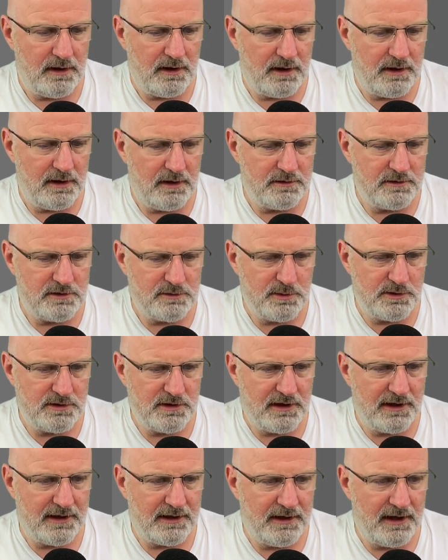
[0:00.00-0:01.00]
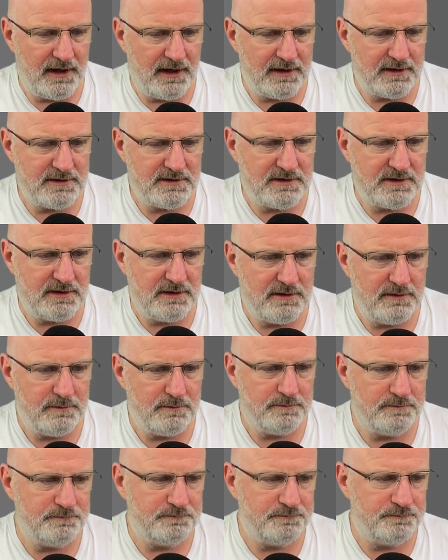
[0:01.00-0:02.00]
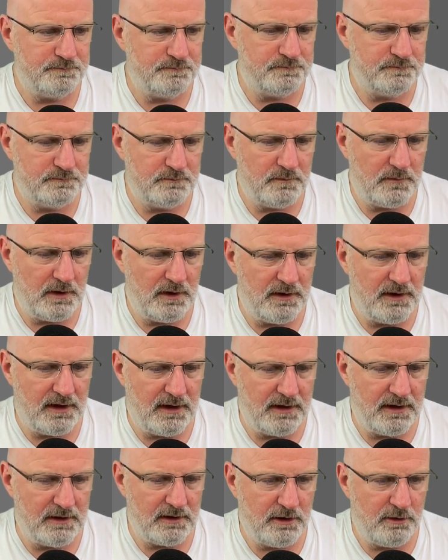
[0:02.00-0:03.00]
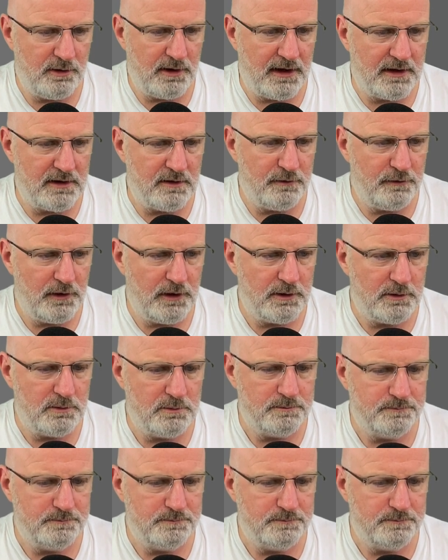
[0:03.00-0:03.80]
I just want you to click Next, and then create the flow.